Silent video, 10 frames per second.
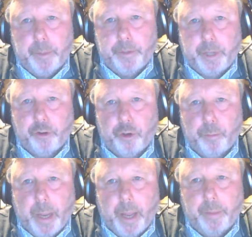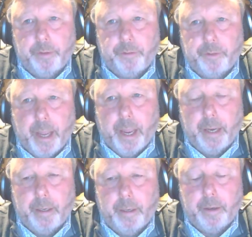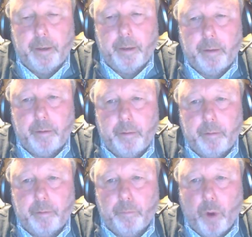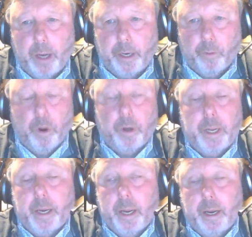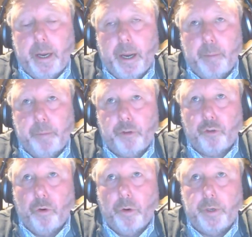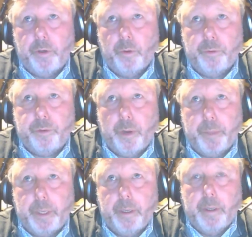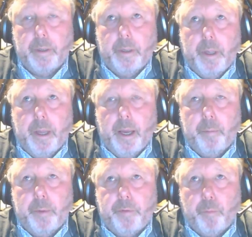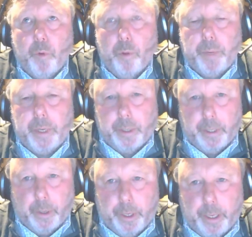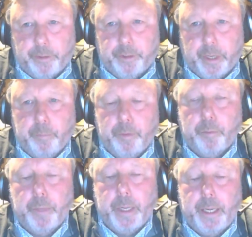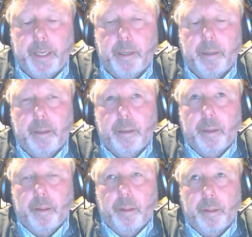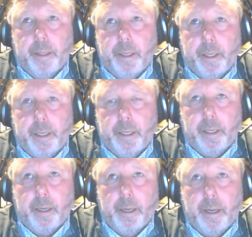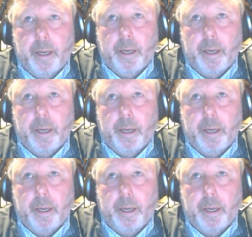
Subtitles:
discussion about this, and rightly or wrongly, and I'm not sure, and you'll all tell me if I'm wrong, but it seemed to me the